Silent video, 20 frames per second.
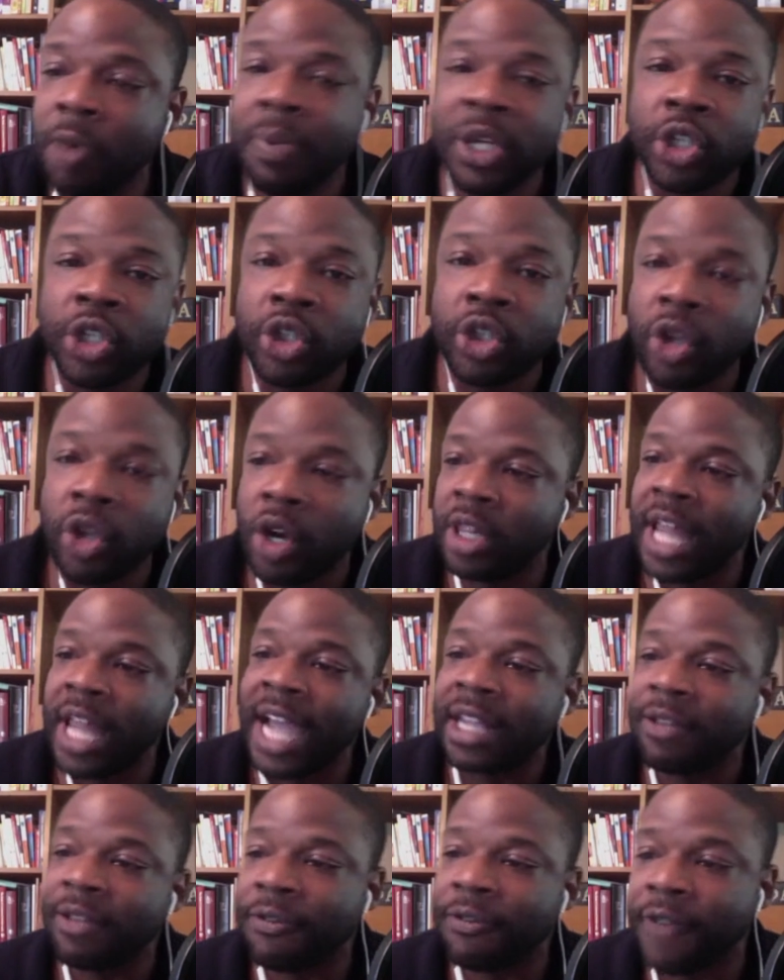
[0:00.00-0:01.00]
Be sure to
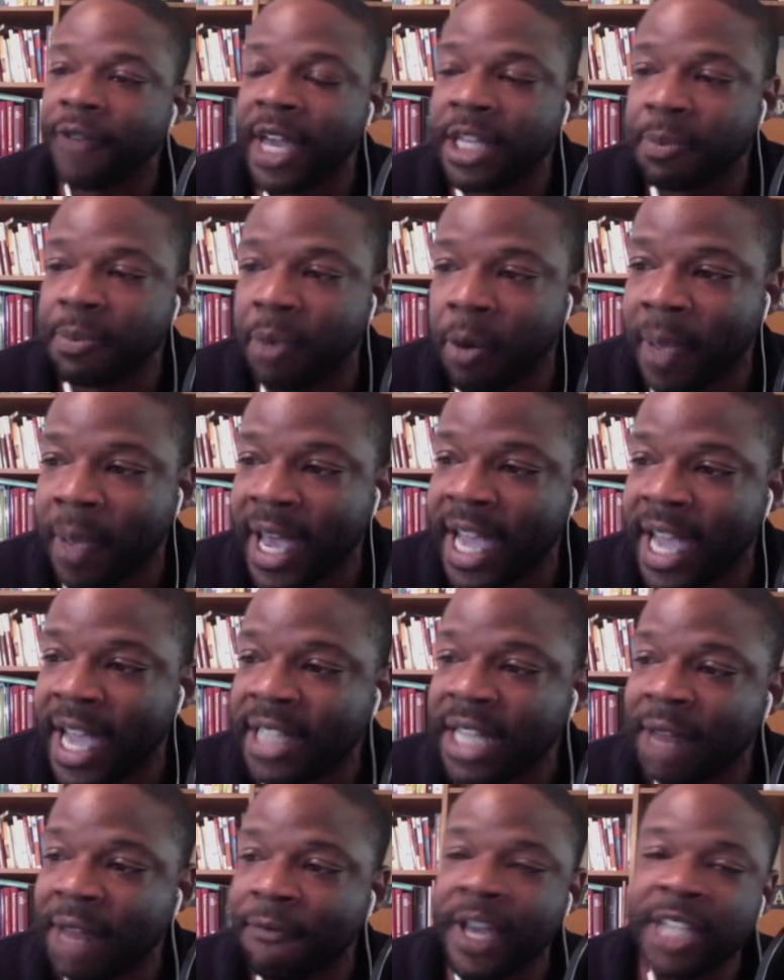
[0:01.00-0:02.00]
like the Facebook page
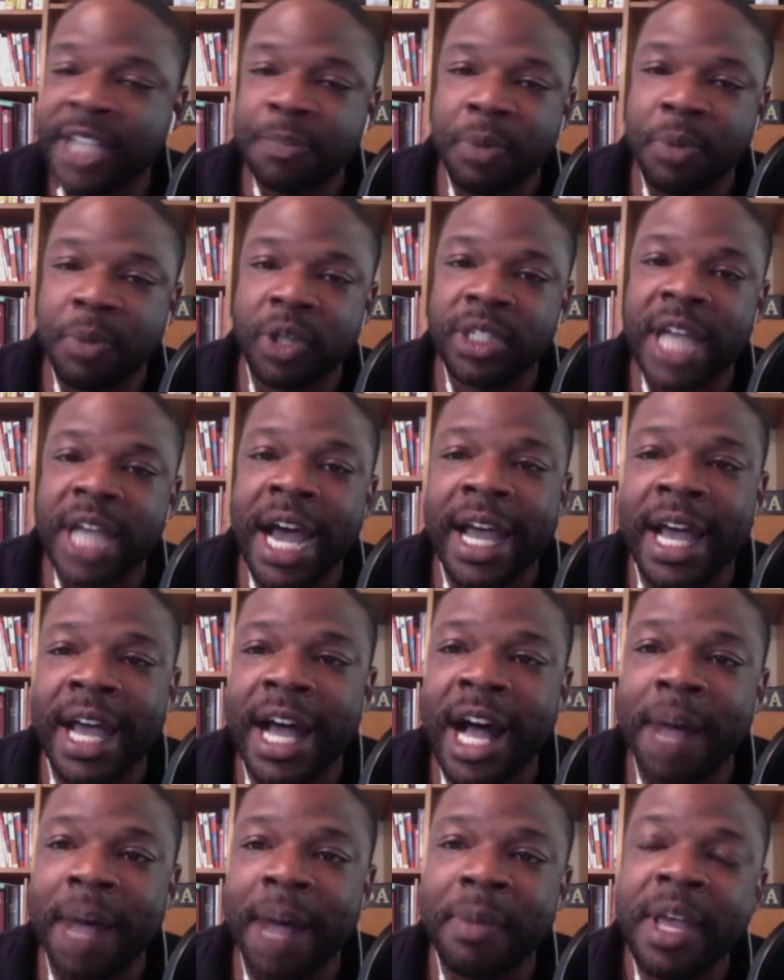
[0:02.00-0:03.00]
at
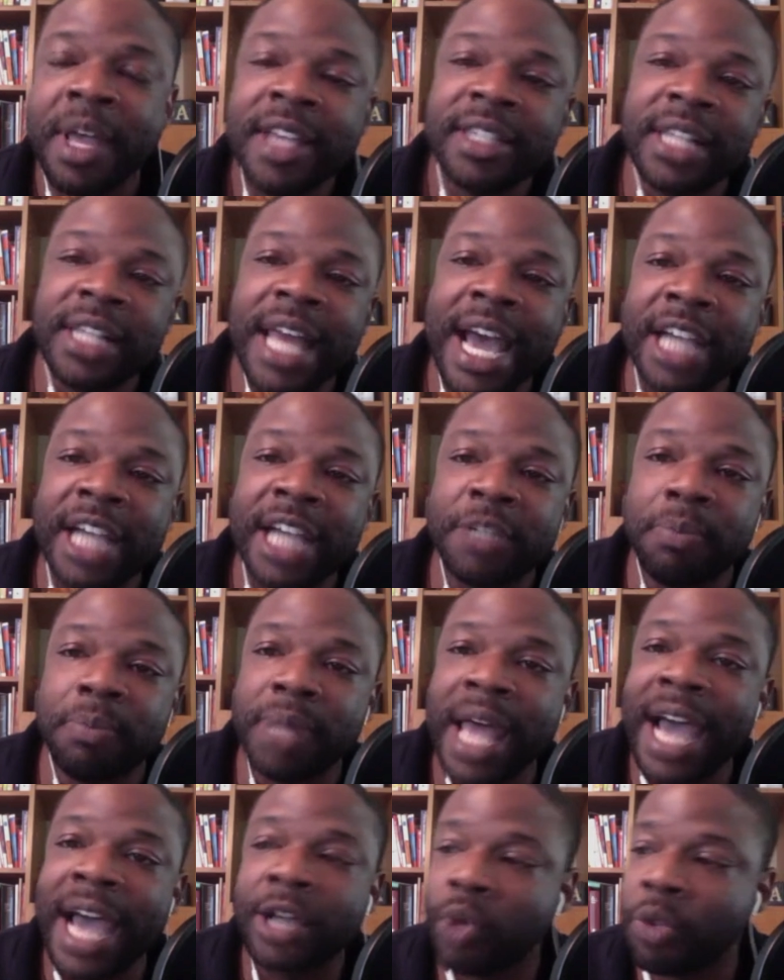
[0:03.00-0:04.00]

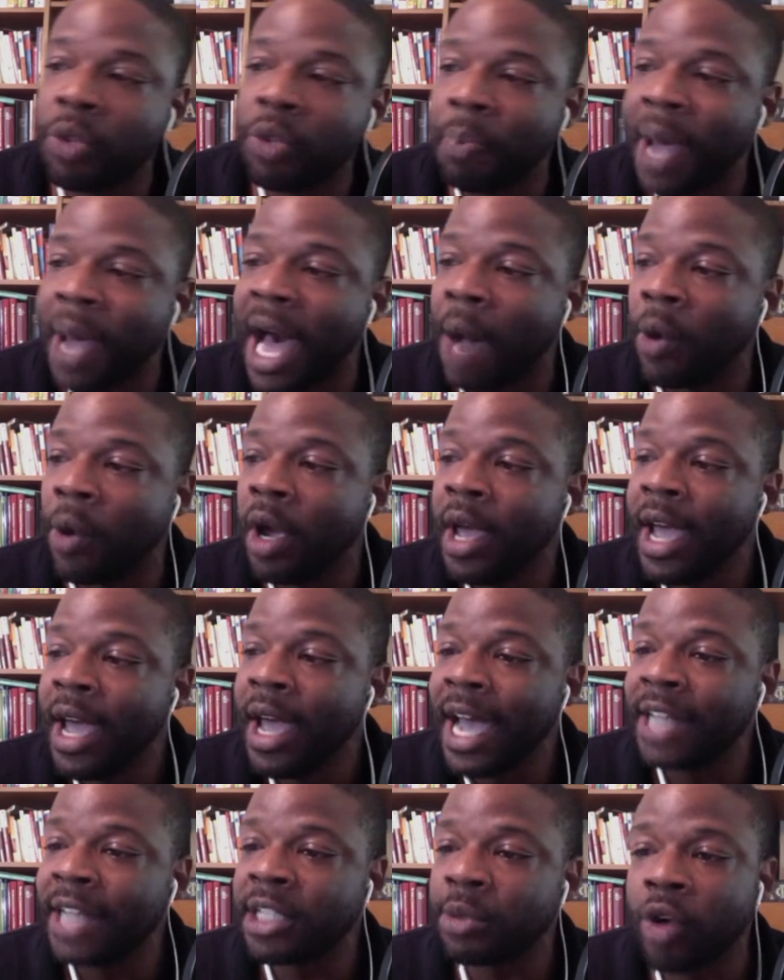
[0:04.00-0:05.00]
facebook.com/blackswithpower
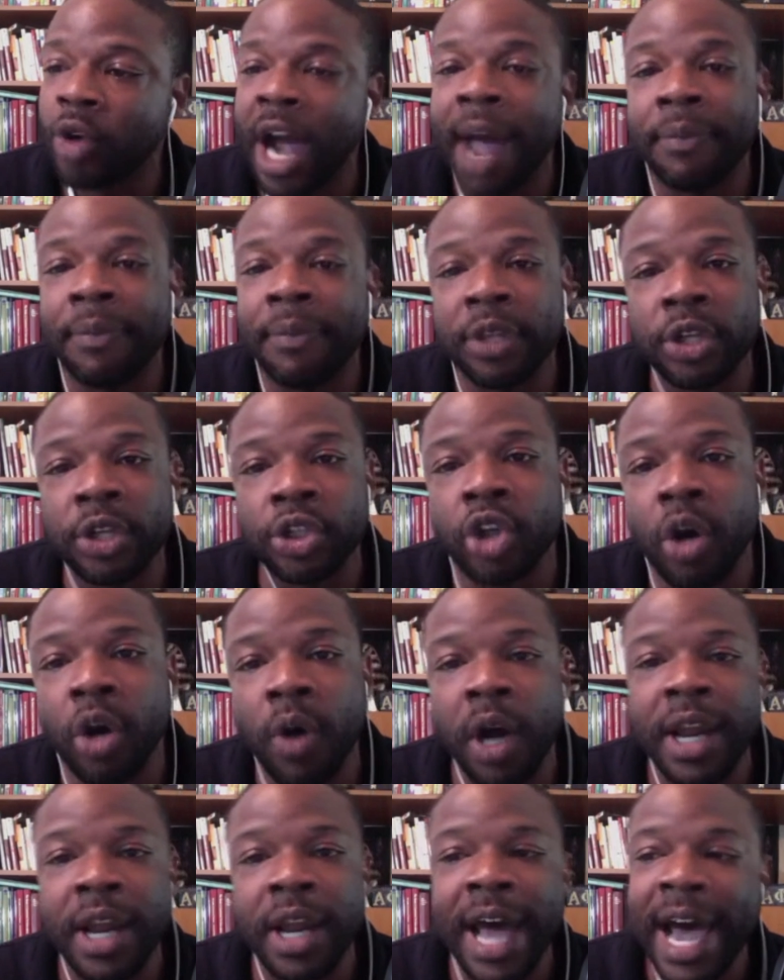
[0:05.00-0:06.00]
and subscribe to the show
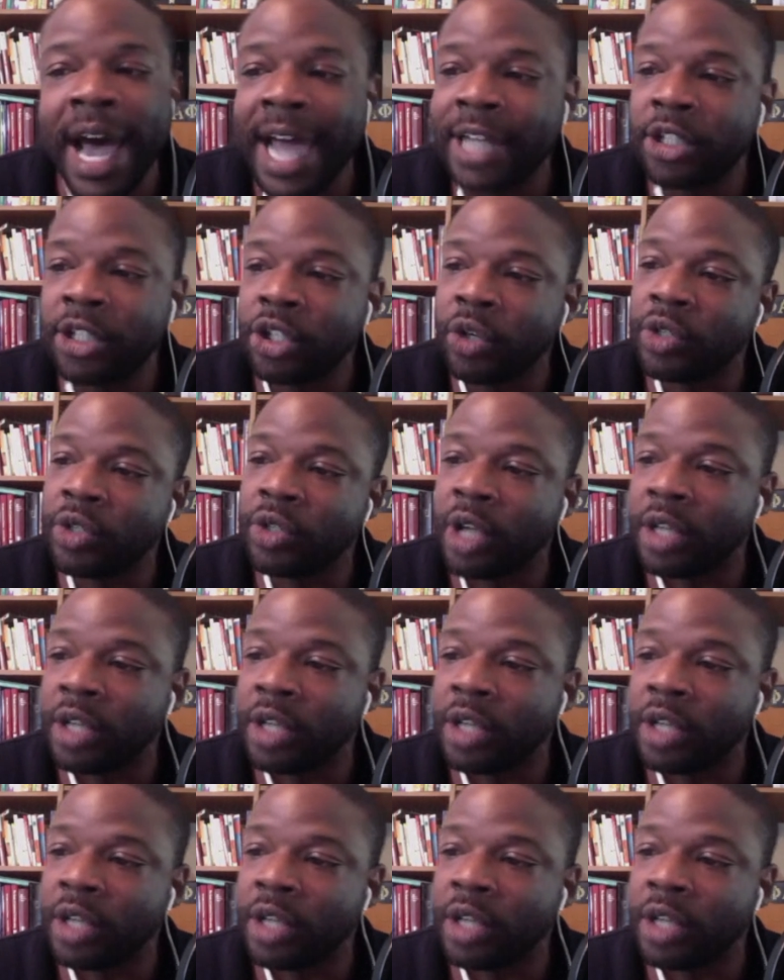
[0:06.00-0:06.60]
on iTunes,